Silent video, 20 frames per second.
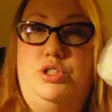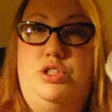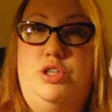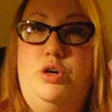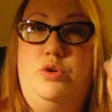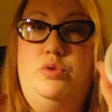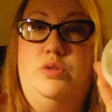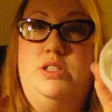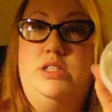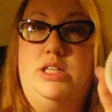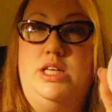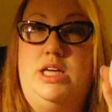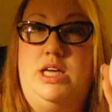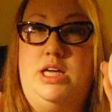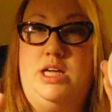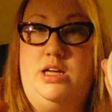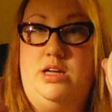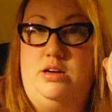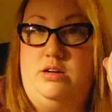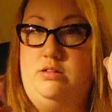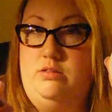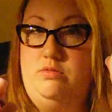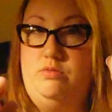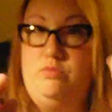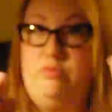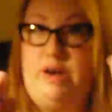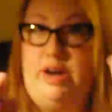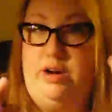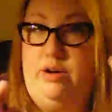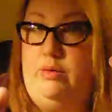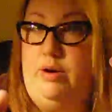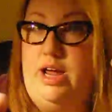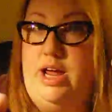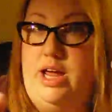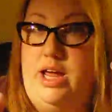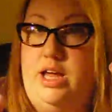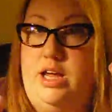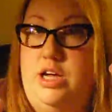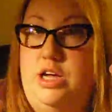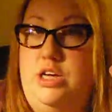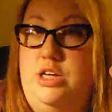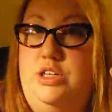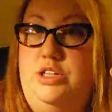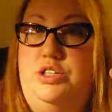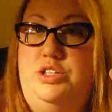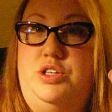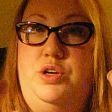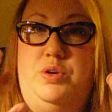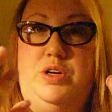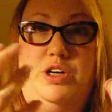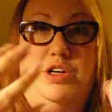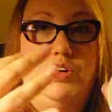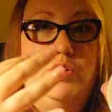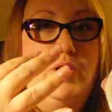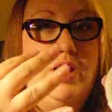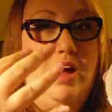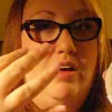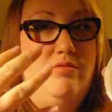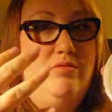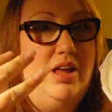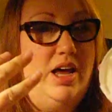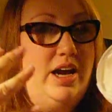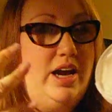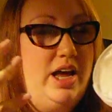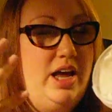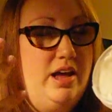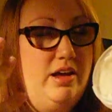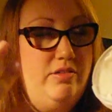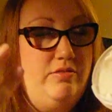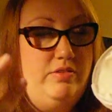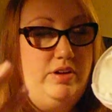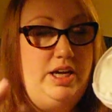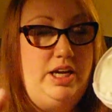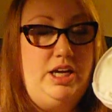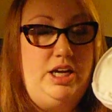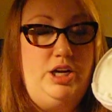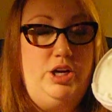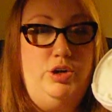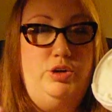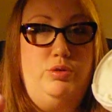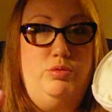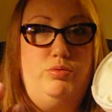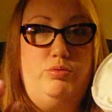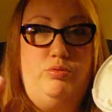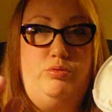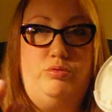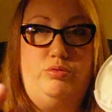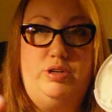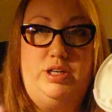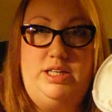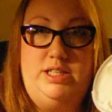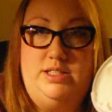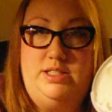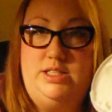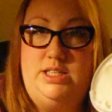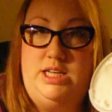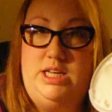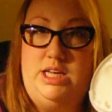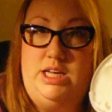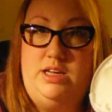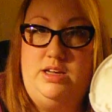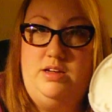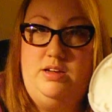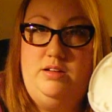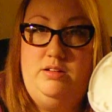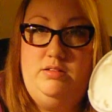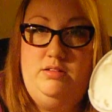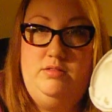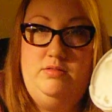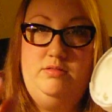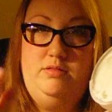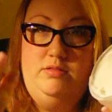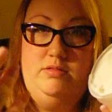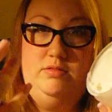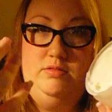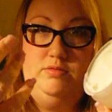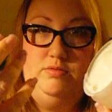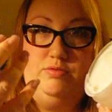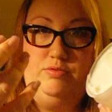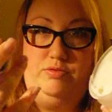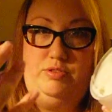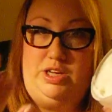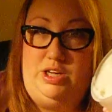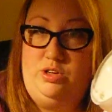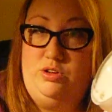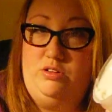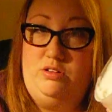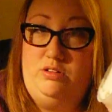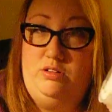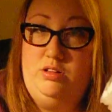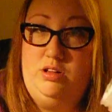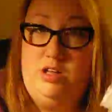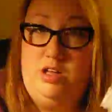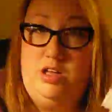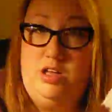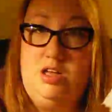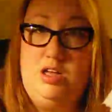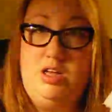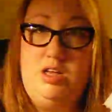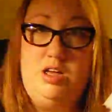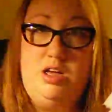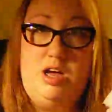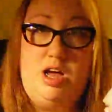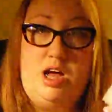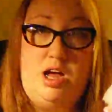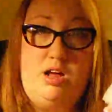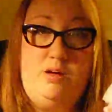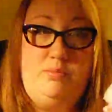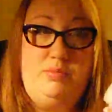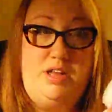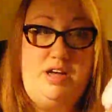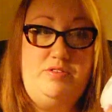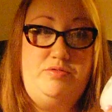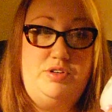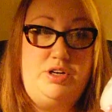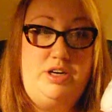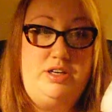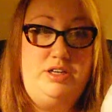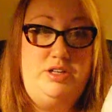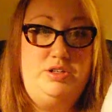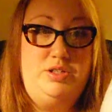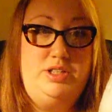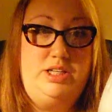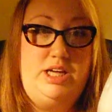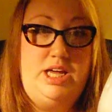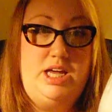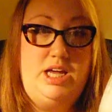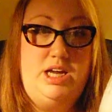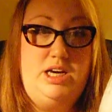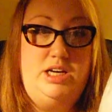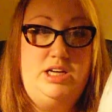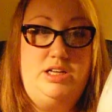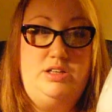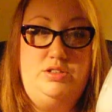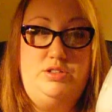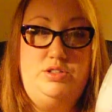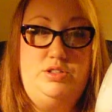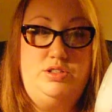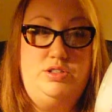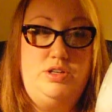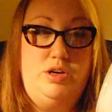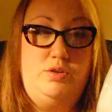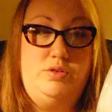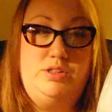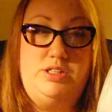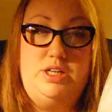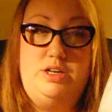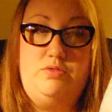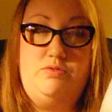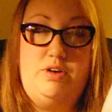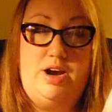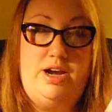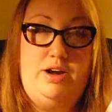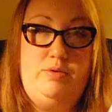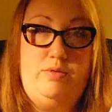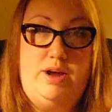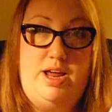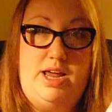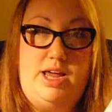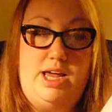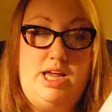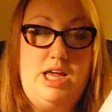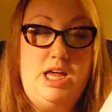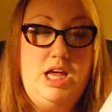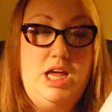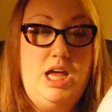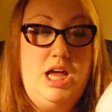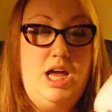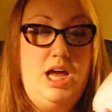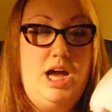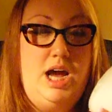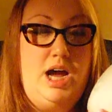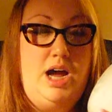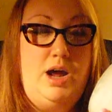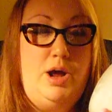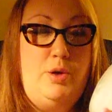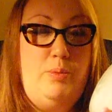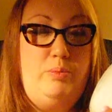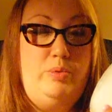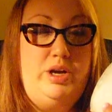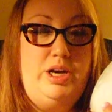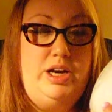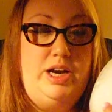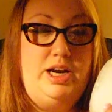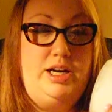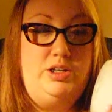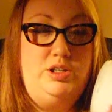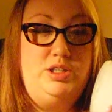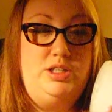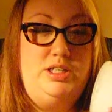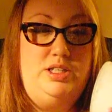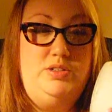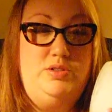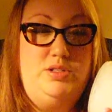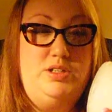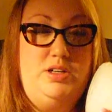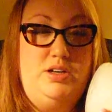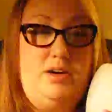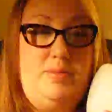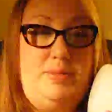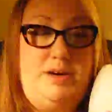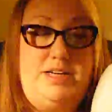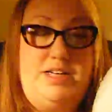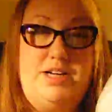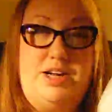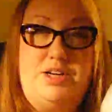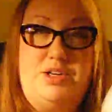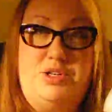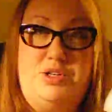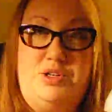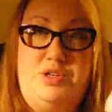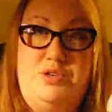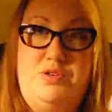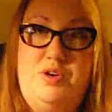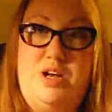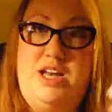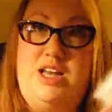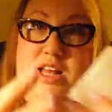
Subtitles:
soaks in right away. So you don't have that heavy, greasy feel left on your skin. It soaks in right away, and I actually used it on my tattoo,